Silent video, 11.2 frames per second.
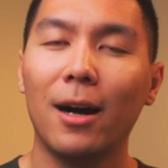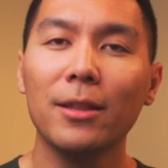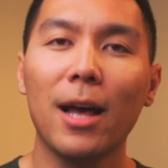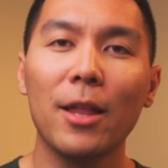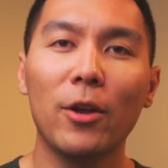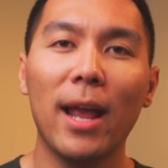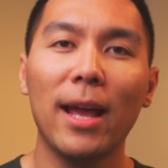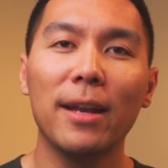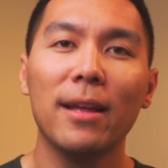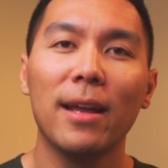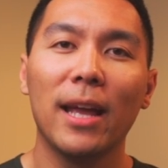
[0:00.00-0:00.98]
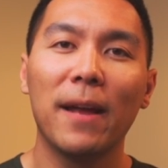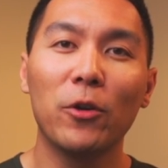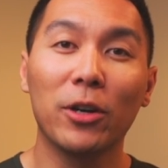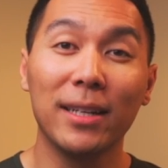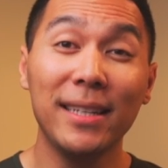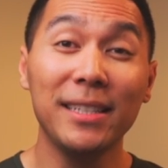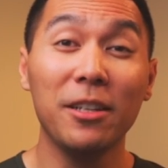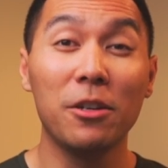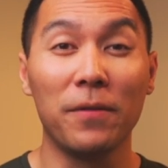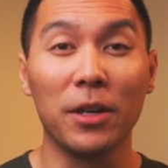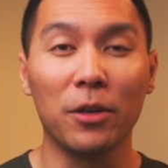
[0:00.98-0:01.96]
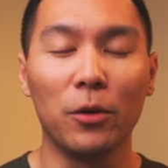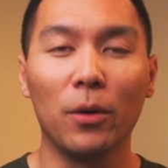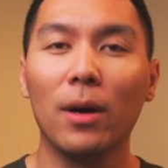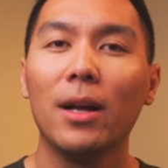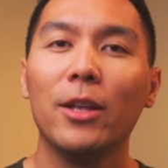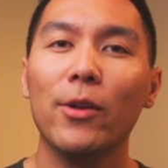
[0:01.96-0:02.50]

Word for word: On the other hand, if you're leasing your vehicle,